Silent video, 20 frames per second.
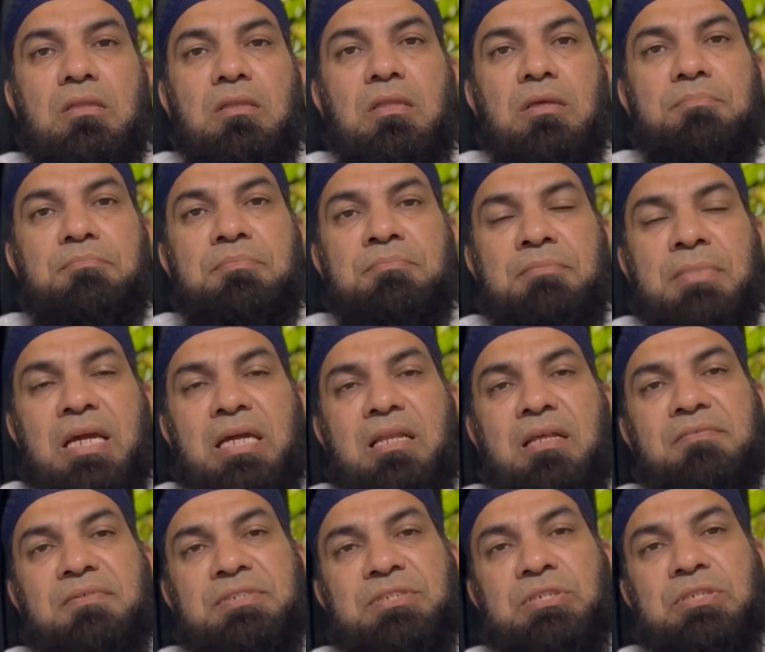the main
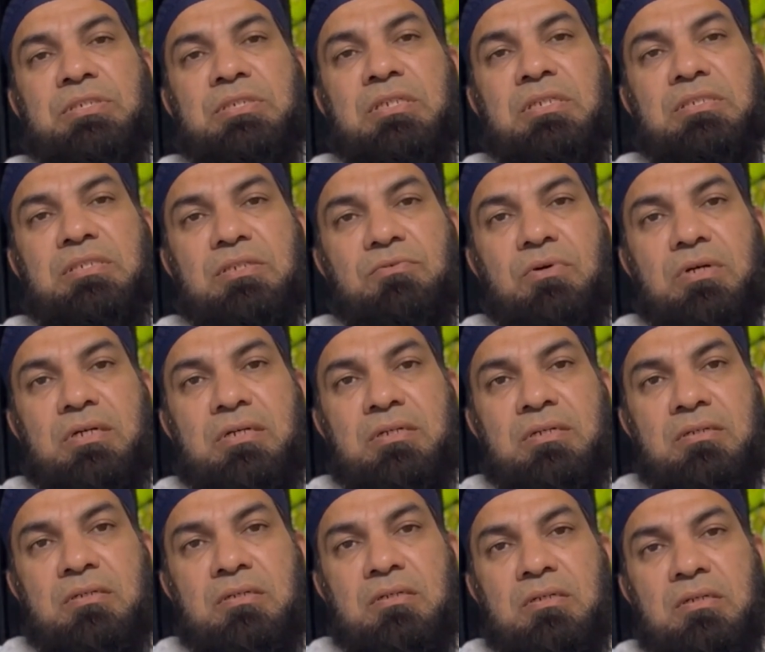investigation is
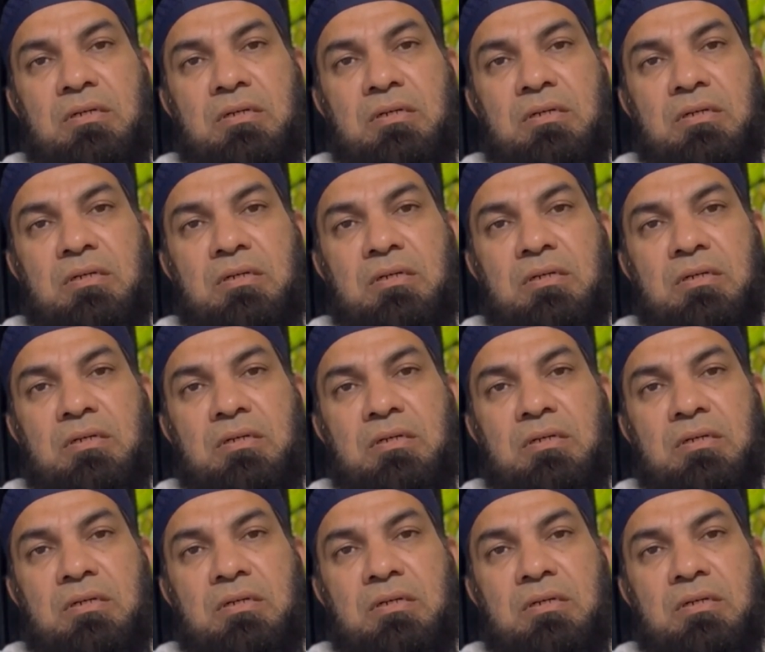required